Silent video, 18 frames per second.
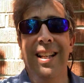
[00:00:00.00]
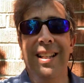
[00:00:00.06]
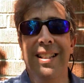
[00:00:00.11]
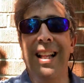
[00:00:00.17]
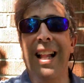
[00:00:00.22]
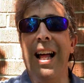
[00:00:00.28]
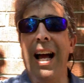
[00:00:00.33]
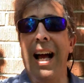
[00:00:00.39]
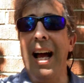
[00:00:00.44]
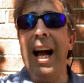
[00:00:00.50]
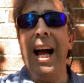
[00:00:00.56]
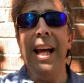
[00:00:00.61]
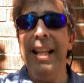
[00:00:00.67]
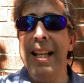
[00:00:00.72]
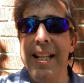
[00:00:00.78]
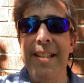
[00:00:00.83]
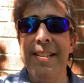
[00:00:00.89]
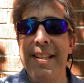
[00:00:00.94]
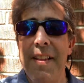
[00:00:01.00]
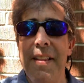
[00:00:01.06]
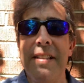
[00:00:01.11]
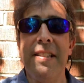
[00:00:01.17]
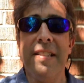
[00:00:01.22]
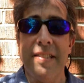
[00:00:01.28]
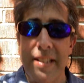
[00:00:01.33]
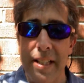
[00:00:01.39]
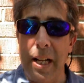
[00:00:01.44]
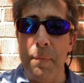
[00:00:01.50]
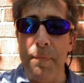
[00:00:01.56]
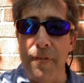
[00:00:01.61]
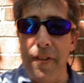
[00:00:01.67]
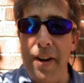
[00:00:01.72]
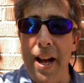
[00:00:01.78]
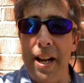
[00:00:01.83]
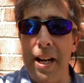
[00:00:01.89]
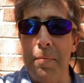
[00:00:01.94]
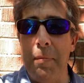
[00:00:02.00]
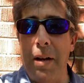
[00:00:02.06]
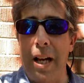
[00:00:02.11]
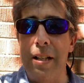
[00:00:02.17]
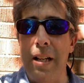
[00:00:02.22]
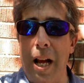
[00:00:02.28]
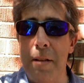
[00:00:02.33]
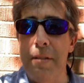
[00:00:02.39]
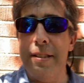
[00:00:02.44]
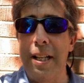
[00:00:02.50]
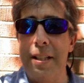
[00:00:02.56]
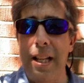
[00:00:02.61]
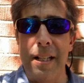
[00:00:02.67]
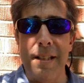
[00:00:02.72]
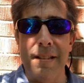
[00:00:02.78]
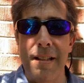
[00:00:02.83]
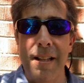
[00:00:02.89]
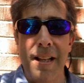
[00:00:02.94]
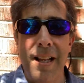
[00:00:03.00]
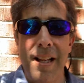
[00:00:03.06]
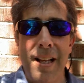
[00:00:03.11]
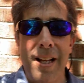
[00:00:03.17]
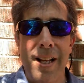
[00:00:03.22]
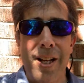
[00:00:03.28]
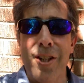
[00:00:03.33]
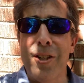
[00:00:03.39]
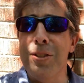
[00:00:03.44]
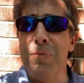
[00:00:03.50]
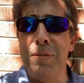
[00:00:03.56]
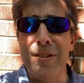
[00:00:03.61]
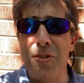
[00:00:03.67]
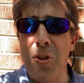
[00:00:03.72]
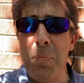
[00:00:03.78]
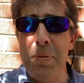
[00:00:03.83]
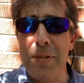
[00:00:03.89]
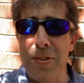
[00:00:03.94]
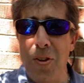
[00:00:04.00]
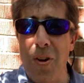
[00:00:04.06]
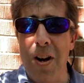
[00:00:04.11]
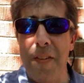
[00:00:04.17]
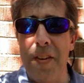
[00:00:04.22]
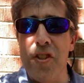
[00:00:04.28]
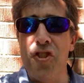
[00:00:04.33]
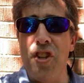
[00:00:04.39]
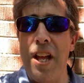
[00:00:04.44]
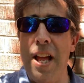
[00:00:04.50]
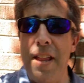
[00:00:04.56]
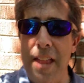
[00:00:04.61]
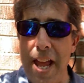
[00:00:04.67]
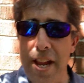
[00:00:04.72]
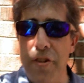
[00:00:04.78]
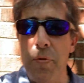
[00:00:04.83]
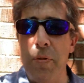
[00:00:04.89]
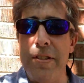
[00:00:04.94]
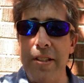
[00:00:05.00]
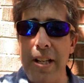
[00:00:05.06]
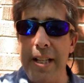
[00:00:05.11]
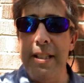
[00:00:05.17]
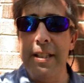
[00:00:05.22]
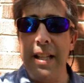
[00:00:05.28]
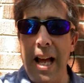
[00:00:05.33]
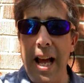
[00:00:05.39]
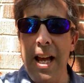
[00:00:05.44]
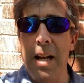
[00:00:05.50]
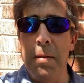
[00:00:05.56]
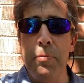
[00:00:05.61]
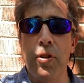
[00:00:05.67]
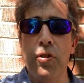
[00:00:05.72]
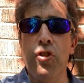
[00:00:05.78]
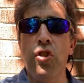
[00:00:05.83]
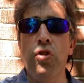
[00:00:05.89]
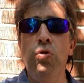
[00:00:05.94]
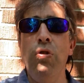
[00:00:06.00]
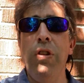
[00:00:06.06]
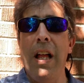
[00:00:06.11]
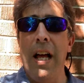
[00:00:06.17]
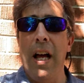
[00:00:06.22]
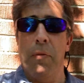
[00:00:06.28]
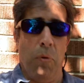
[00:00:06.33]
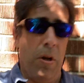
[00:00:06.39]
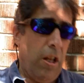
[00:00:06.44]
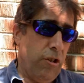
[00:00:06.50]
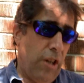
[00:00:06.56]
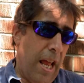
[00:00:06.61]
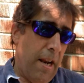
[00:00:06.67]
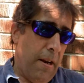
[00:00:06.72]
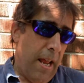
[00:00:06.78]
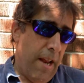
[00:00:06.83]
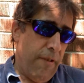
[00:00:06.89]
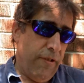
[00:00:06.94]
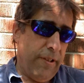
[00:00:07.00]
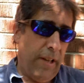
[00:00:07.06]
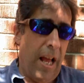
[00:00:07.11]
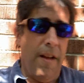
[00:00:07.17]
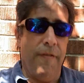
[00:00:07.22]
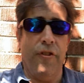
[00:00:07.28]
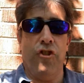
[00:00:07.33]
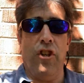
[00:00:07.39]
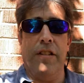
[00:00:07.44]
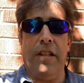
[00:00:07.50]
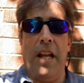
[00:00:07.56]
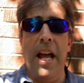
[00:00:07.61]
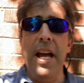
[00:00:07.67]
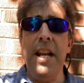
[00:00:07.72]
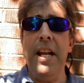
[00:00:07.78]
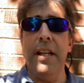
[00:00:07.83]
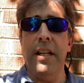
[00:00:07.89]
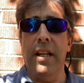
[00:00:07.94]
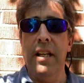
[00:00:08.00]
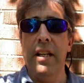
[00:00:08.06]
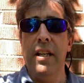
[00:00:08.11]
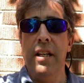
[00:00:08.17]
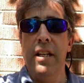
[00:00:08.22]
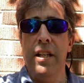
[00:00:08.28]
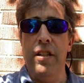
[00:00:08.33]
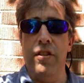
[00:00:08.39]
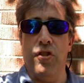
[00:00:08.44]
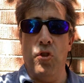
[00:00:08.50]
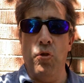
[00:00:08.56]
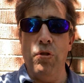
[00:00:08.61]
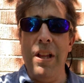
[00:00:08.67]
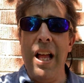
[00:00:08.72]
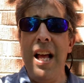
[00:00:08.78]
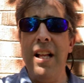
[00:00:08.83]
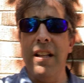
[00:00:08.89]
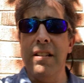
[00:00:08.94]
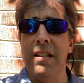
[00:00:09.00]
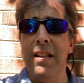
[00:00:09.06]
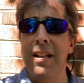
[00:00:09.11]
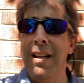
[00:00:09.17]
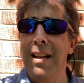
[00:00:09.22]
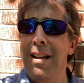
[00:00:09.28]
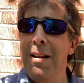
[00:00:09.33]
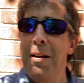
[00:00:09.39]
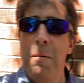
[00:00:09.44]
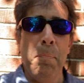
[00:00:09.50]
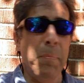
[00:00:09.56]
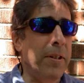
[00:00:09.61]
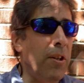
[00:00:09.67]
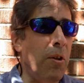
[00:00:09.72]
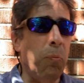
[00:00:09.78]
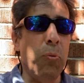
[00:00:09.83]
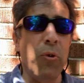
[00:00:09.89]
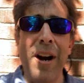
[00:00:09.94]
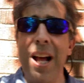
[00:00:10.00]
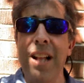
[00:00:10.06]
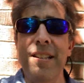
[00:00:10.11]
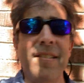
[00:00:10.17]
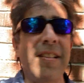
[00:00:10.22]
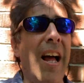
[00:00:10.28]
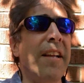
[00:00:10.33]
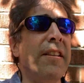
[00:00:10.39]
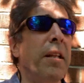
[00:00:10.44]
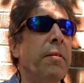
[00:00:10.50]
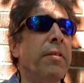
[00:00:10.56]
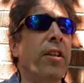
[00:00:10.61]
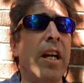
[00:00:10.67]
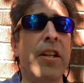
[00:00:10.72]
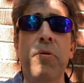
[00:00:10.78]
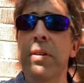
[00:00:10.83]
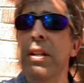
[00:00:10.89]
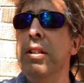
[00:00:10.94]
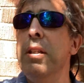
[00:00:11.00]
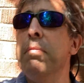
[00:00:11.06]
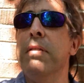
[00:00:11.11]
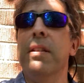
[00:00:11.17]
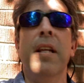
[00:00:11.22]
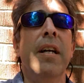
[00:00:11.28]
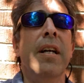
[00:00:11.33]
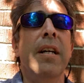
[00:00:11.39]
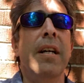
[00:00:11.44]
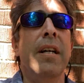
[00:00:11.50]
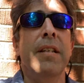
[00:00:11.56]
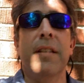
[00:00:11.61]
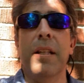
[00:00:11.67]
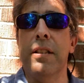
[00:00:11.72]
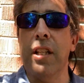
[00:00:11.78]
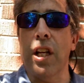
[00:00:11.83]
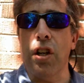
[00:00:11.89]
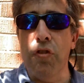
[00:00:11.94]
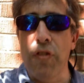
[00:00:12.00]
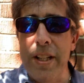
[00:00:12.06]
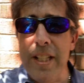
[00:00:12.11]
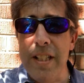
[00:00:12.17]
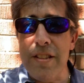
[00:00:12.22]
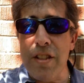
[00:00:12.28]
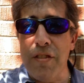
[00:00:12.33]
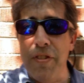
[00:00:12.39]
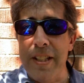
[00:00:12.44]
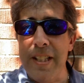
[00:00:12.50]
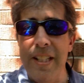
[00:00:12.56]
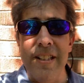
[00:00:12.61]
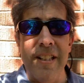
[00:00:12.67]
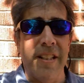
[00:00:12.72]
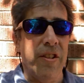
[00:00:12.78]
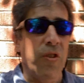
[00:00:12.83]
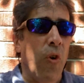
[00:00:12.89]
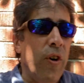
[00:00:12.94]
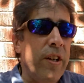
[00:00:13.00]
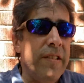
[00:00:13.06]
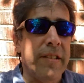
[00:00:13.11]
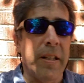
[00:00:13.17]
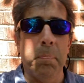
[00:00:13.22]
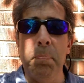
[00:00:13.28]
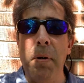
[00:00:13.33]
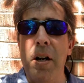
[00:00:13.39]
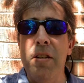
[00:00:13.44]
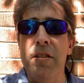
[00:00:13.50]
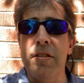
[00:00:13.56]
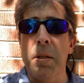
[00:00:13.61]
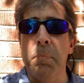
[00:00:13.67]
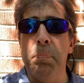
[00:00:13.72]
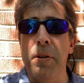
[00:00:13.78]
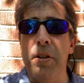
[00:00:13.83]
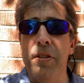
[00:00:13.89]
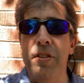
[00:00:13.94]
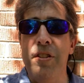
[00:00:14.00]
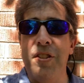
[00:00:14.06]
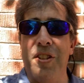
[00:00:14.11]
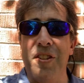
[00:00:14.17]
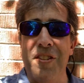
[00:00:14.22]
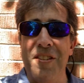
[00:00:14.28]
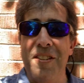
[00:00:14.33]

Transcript: Now, I didn't say that to stick up for Adam. I said that because it was so bizarre that Andrew was saying to Adam, you're too loud. Well, Andrew's, she has a headache. He's too loud. But we're outside. Can you hear the crickets cricking, the noise, the bugs, the birds,